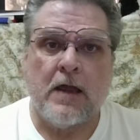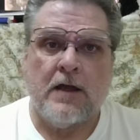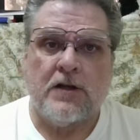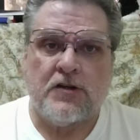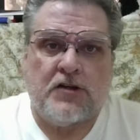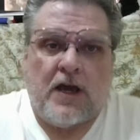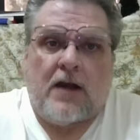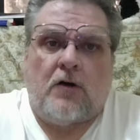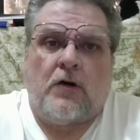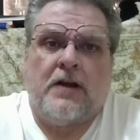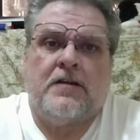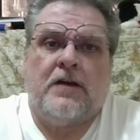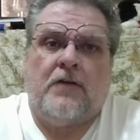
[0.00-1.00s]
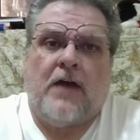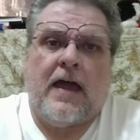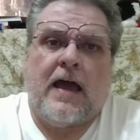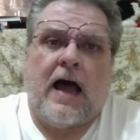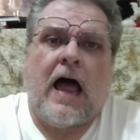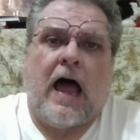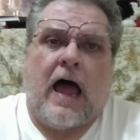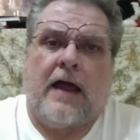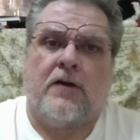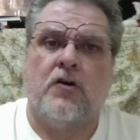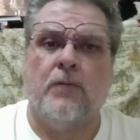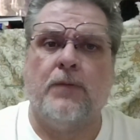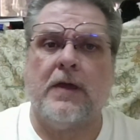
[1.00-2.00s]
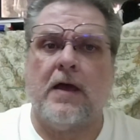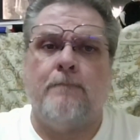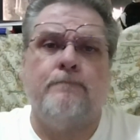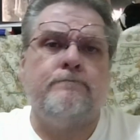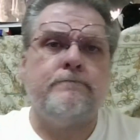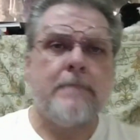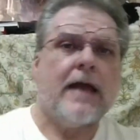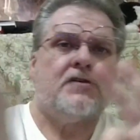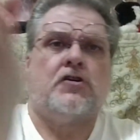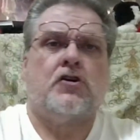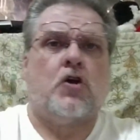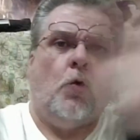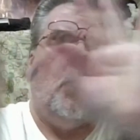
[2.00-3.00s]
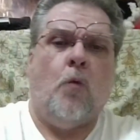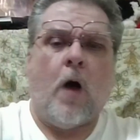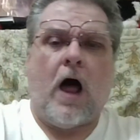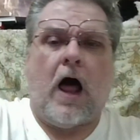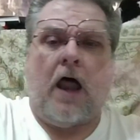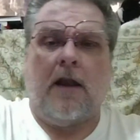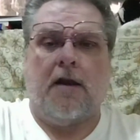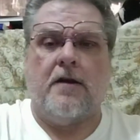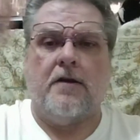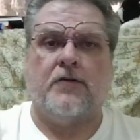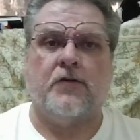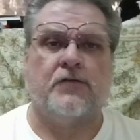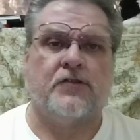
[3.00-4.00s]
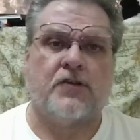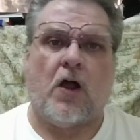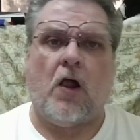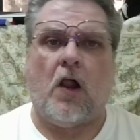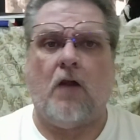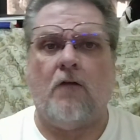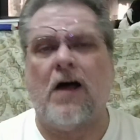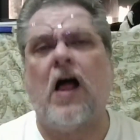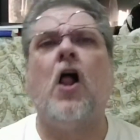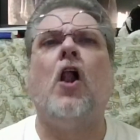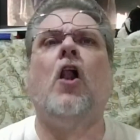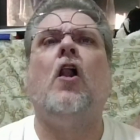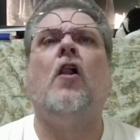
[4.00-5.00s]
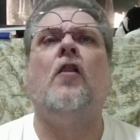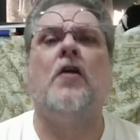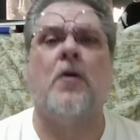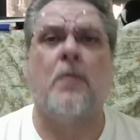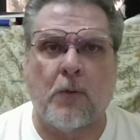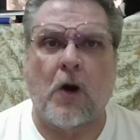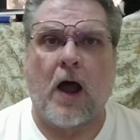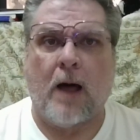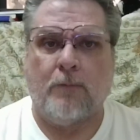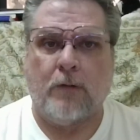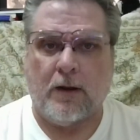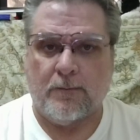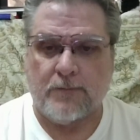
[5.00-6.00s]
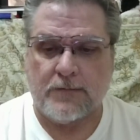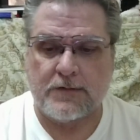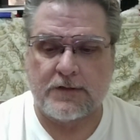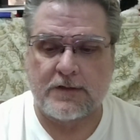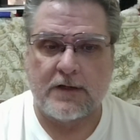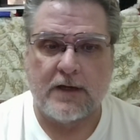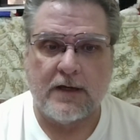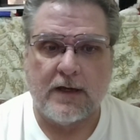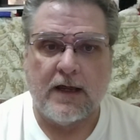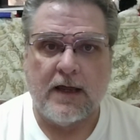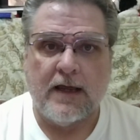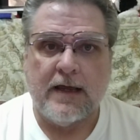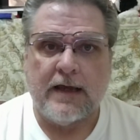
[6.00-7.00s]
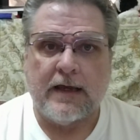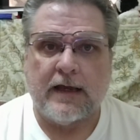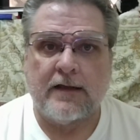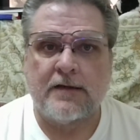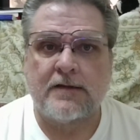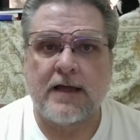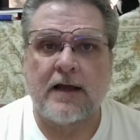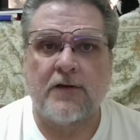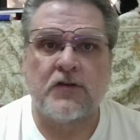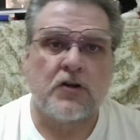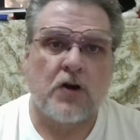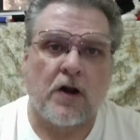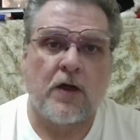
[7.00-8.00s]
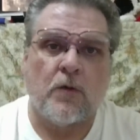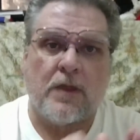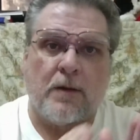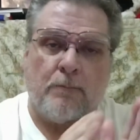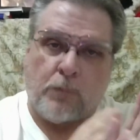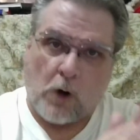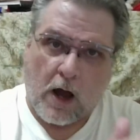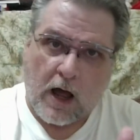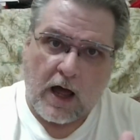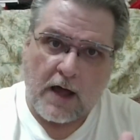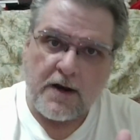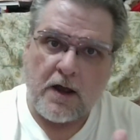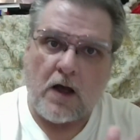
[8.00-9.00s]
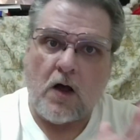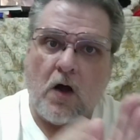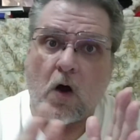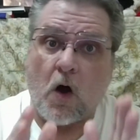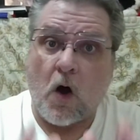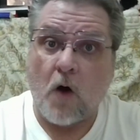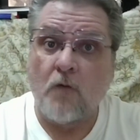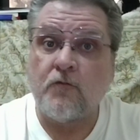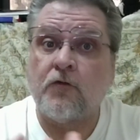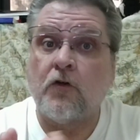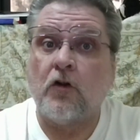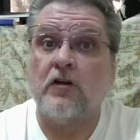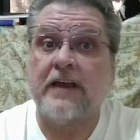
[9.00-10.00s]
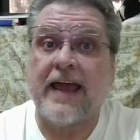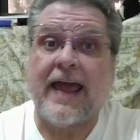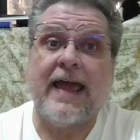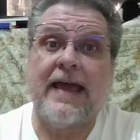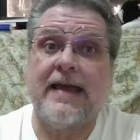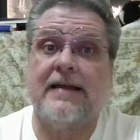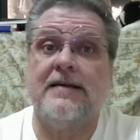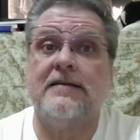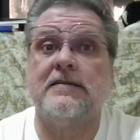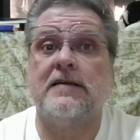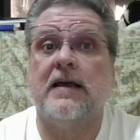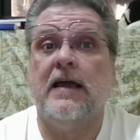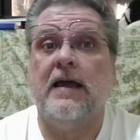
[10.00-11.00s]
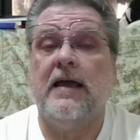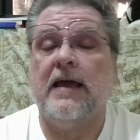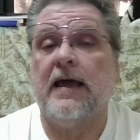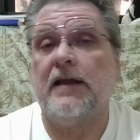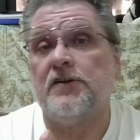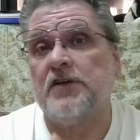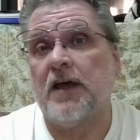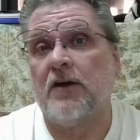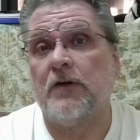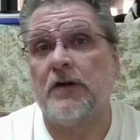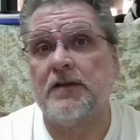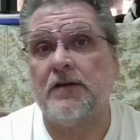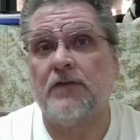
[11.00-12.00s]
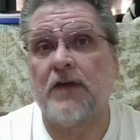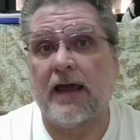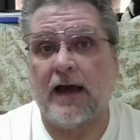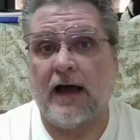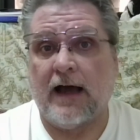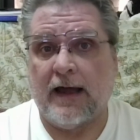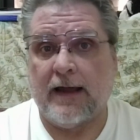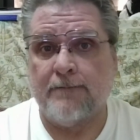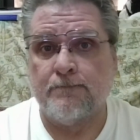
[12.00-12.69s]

generative AI could be a magical wand to solve all their problems. Instead of starting with a broad, hopeful gaze at generative AI,